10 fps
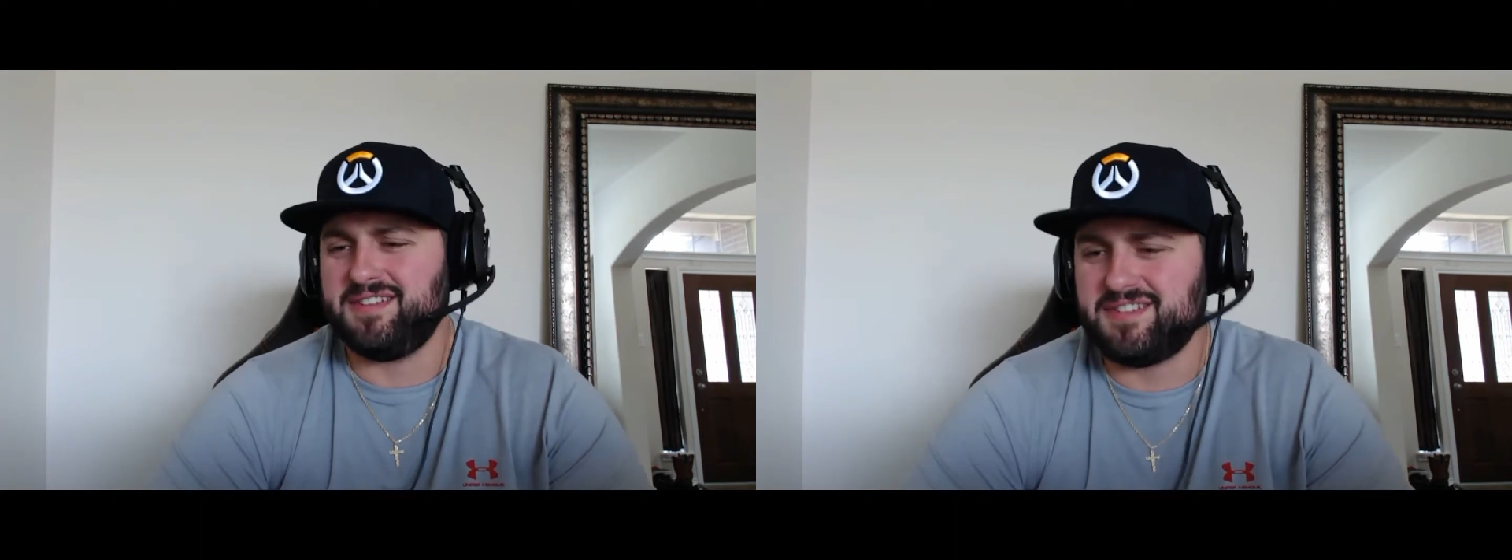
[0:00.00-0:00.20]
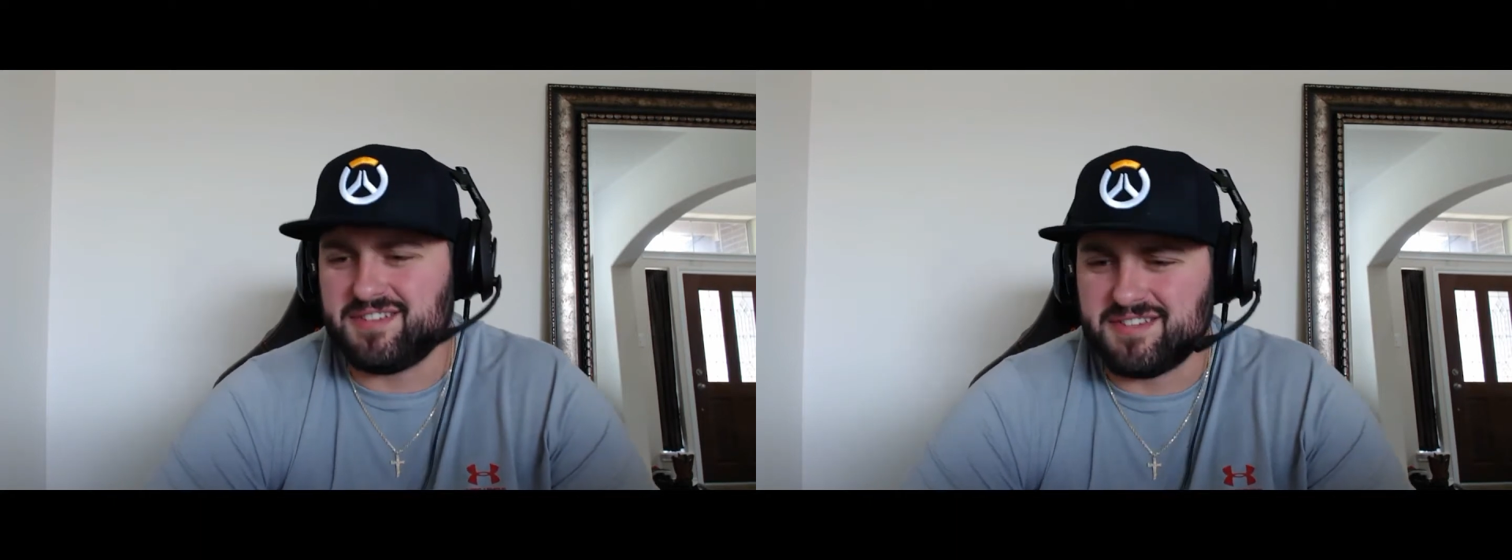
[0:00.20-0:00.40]

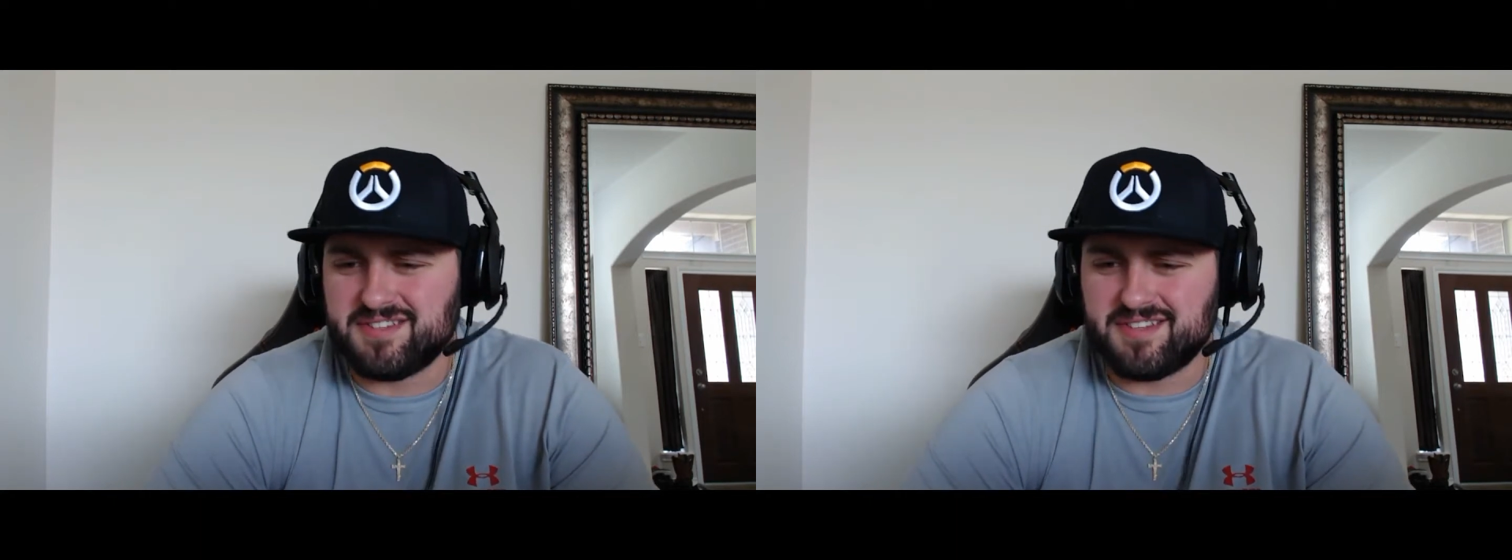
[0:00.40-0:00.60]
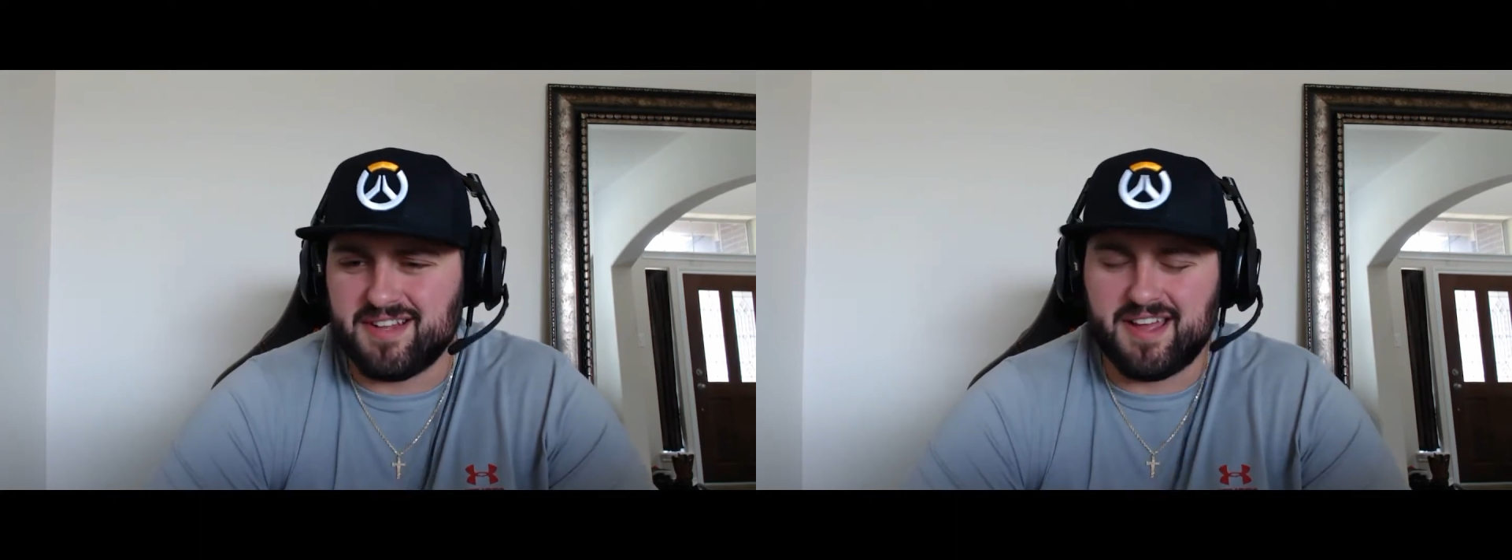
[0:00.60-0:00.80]
it's
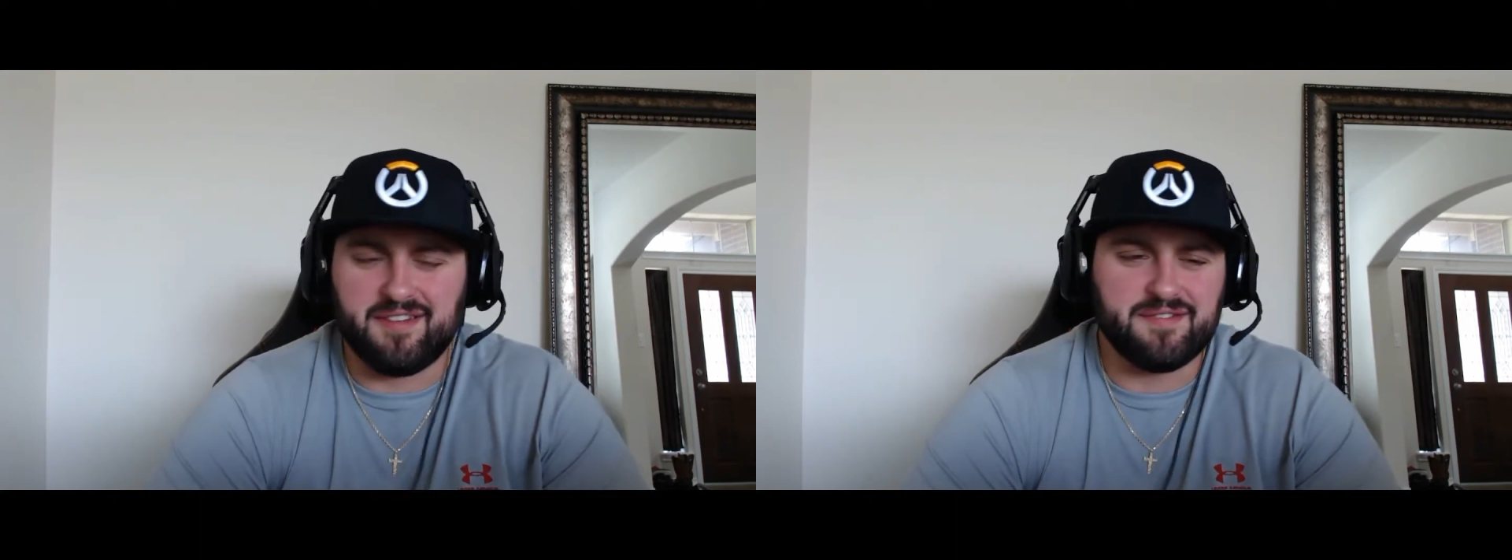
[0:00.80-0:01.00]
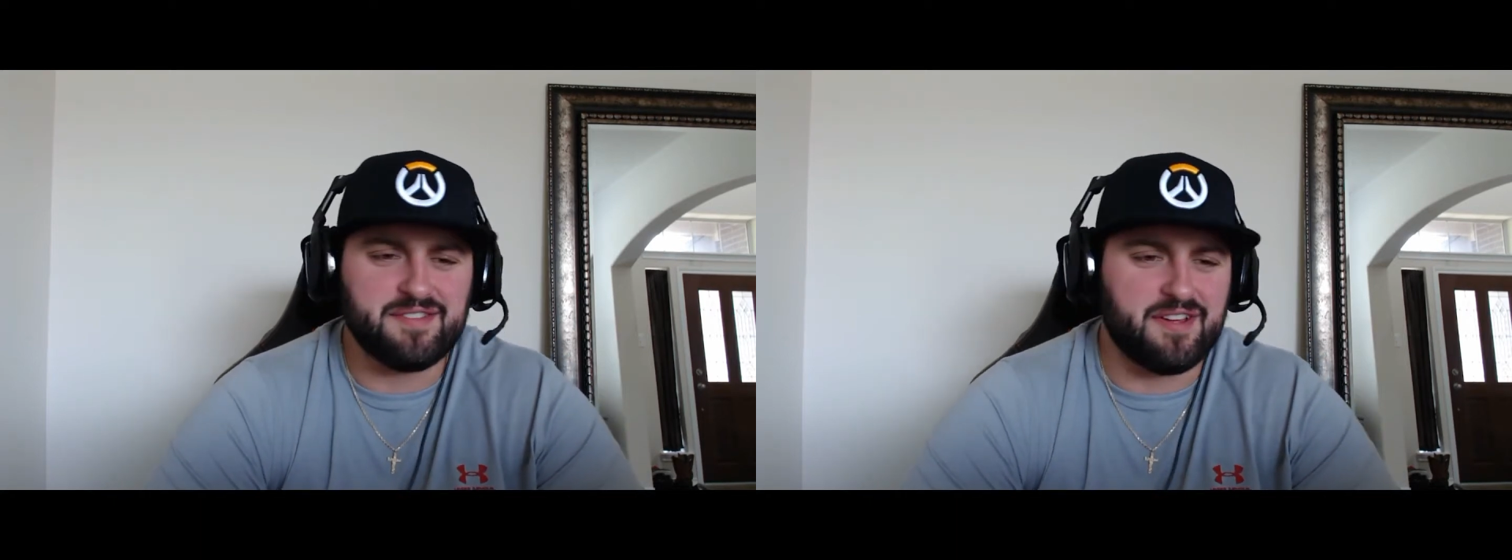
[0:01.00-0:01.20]
just a
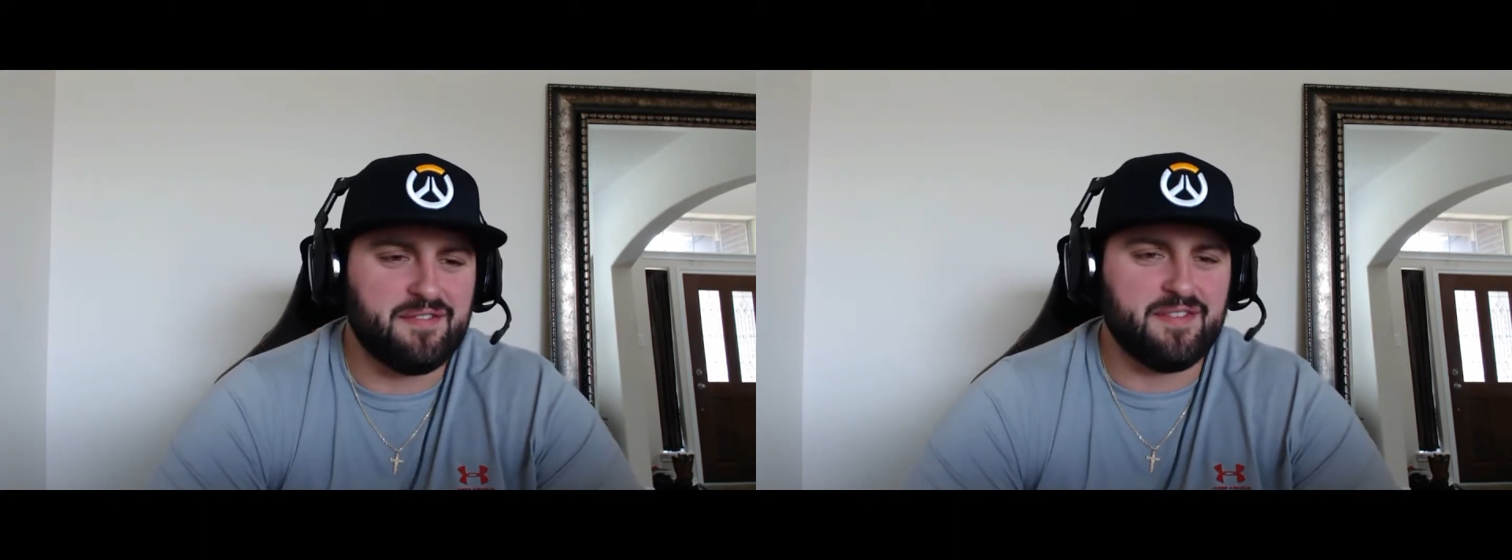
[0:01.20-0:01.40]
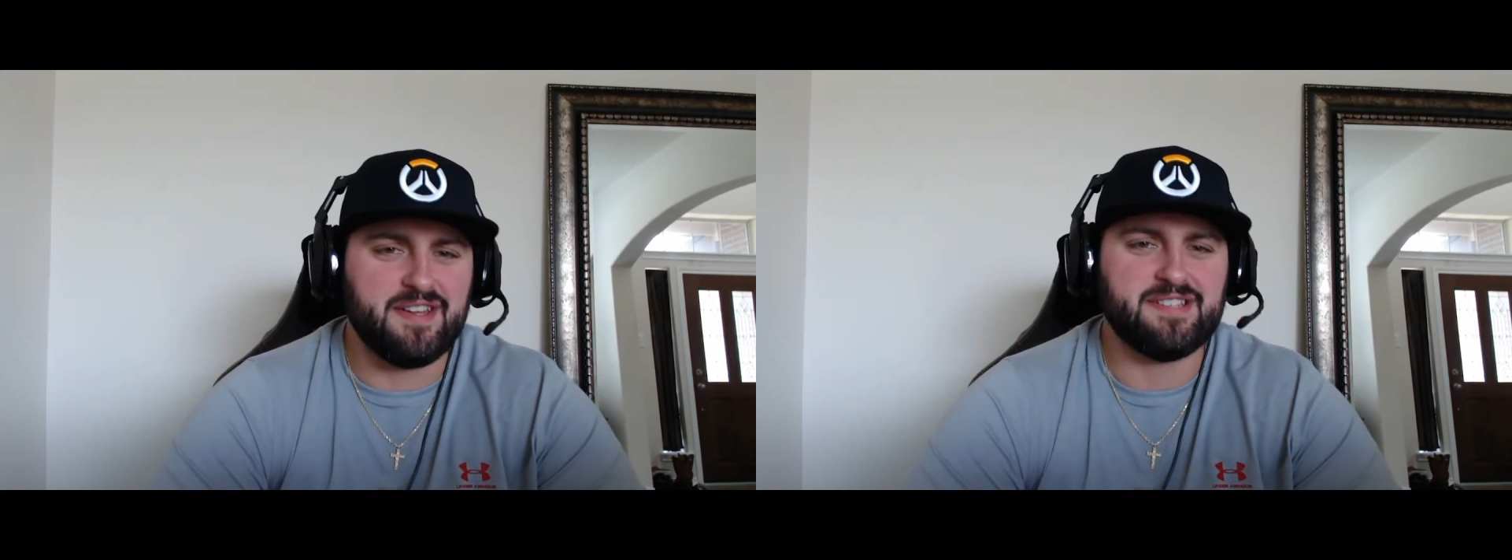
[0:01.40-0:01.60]
lot of
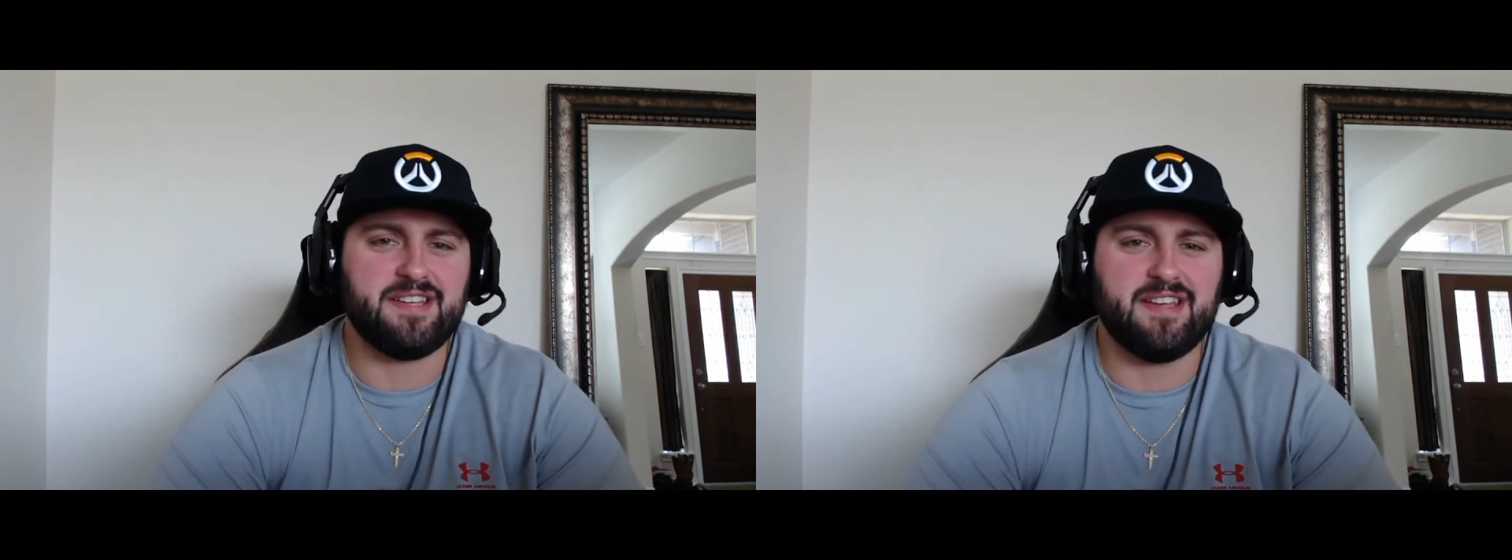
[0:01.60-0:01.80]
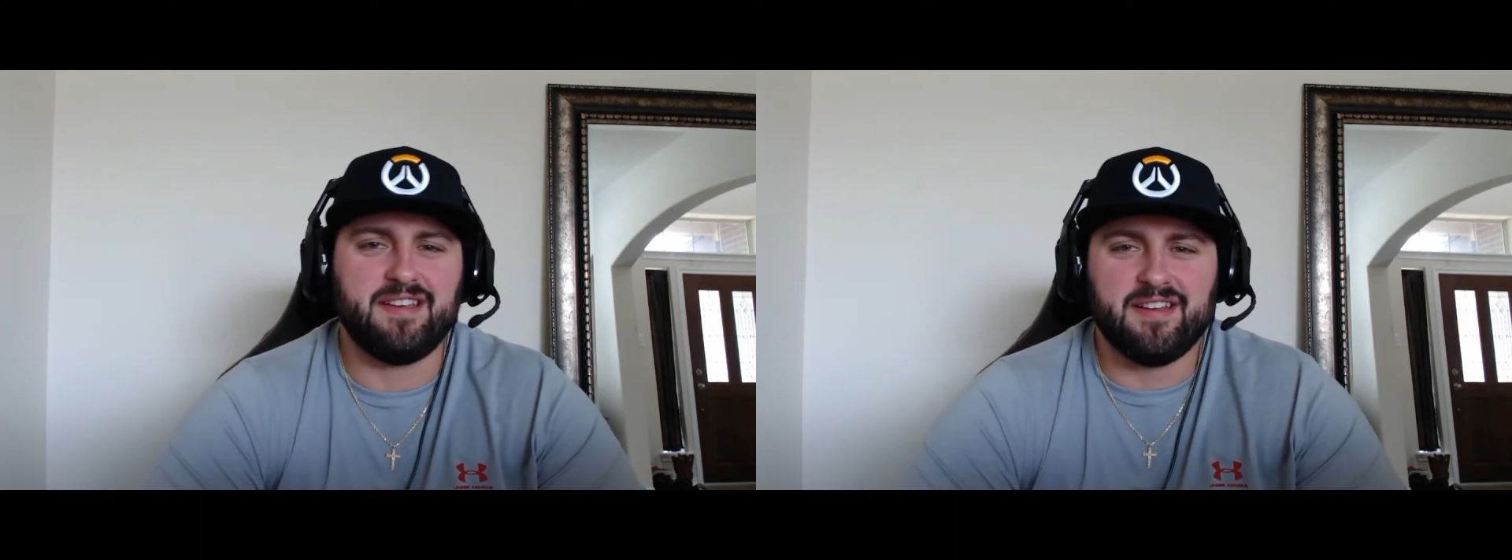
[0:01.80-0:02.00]
stuff that needs
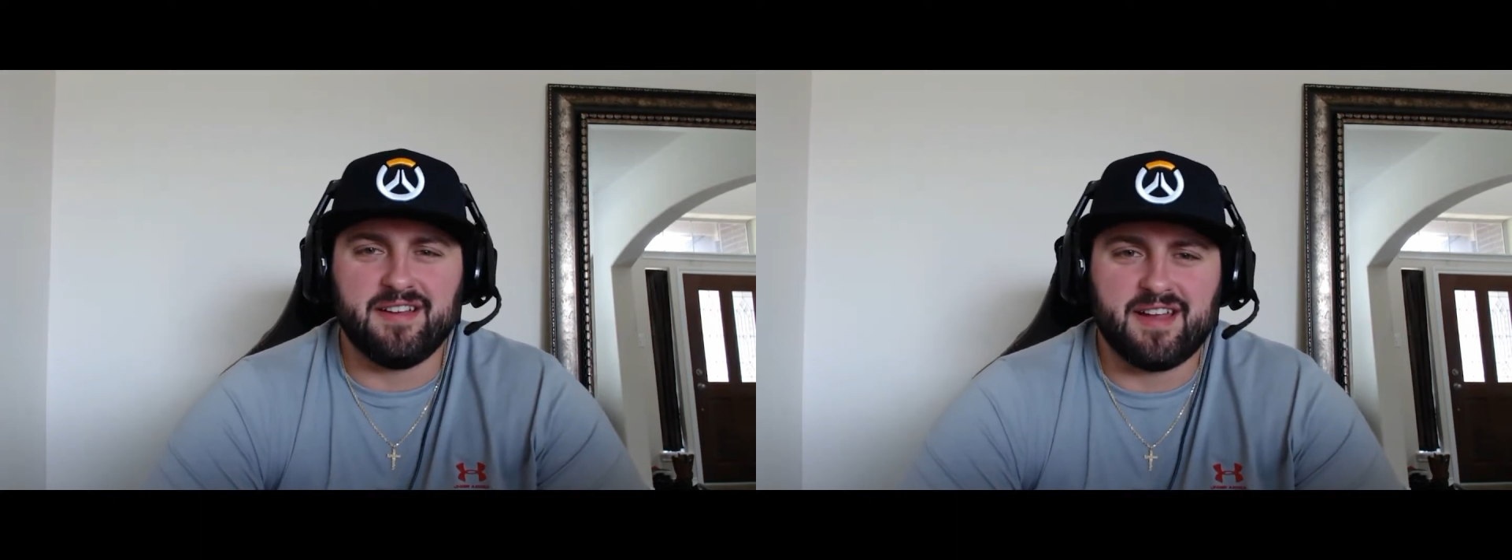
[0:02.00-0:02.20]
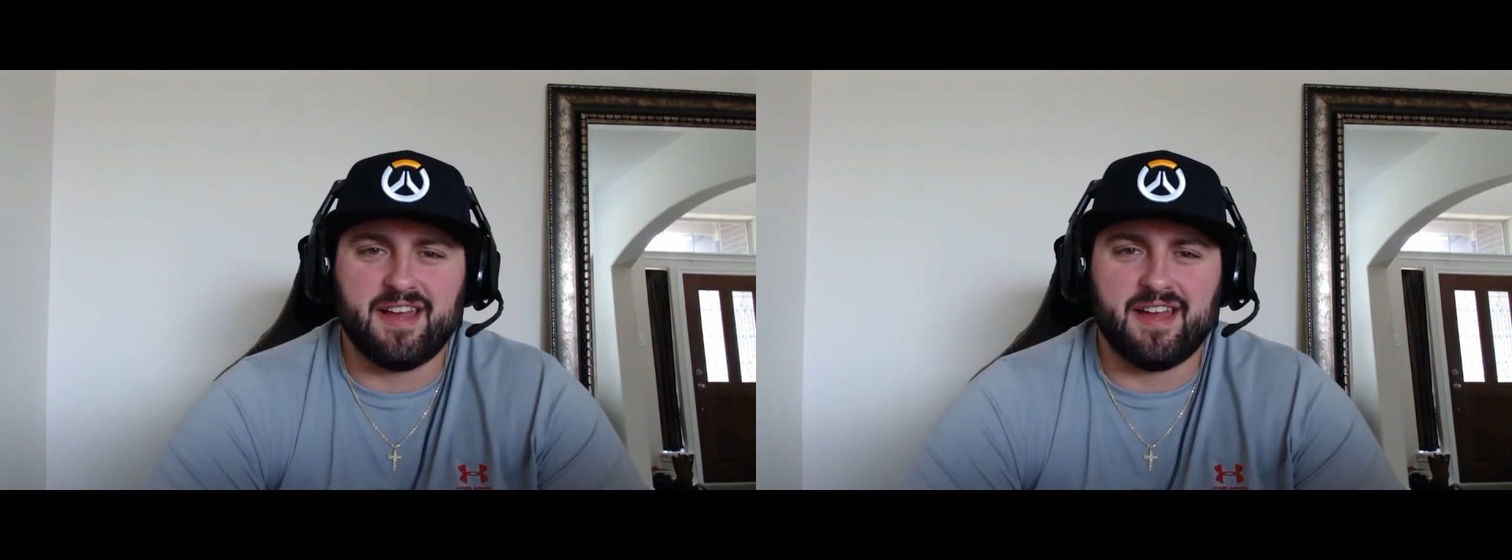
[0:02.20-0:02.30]
to get done,